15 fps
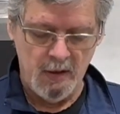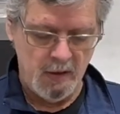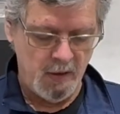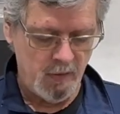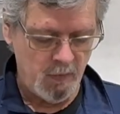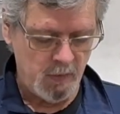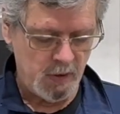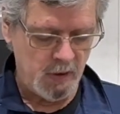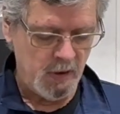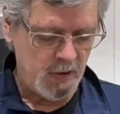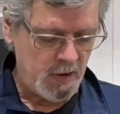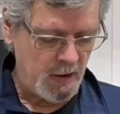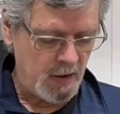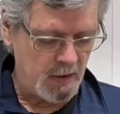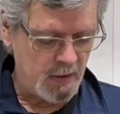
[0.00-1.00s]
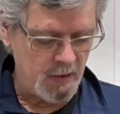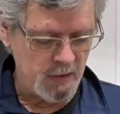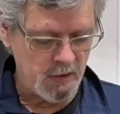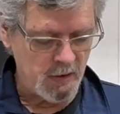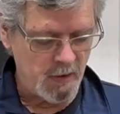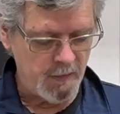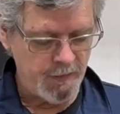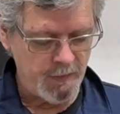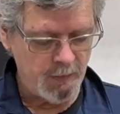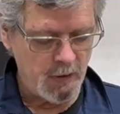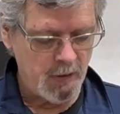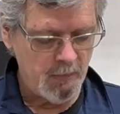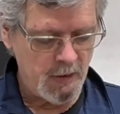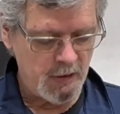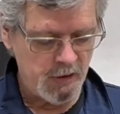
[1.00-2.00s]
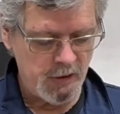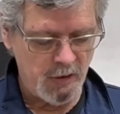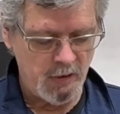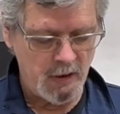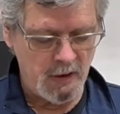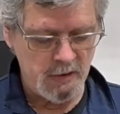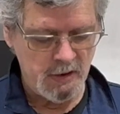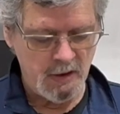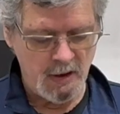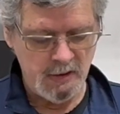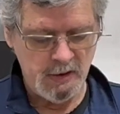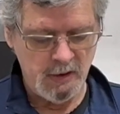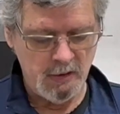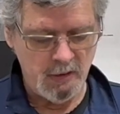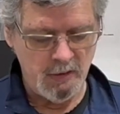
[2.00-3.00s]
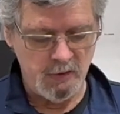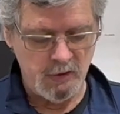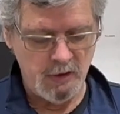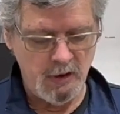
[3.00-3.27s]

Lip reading: and we're going to take this off. I'm going to make sure that's nice and loose.